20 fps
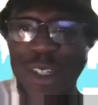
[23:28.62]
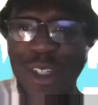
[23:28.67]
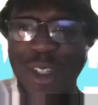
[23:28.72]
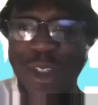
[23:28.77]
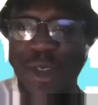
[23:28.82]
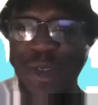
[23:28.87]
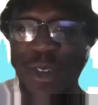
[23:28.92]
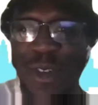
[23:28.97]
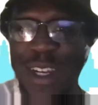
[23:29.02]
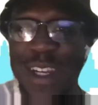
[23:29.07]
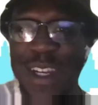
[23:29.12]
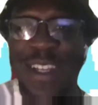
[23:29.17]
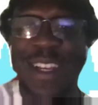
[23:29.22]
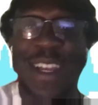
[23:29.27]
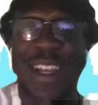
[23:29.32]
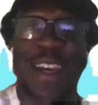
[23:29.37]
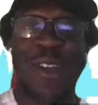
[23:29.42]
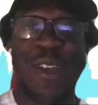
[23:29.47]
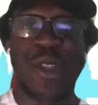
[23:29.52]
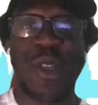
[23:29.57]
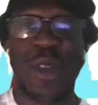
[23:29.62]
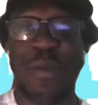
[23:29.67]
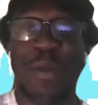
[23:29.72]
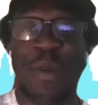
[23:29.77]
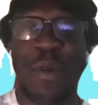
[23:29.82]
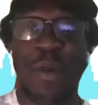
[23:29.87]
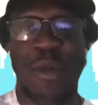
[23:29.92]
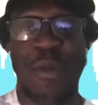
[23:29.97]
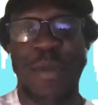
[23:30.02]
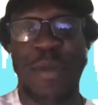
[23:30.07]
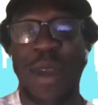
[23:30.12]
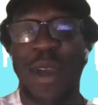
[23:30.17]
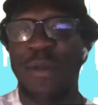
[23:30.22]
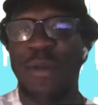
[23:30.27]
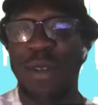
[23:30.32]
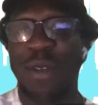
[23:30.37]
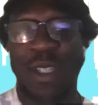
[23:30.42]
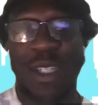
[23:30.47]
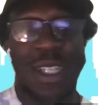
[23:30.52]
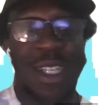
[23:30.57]
the screen there so the people will be able
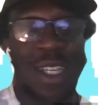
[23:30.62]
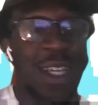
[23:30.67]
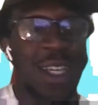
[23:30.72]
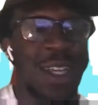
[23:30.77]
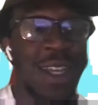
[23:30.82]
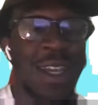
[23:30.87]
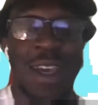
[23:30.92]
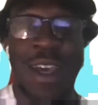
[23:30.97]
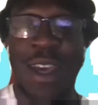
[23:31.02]
to see it.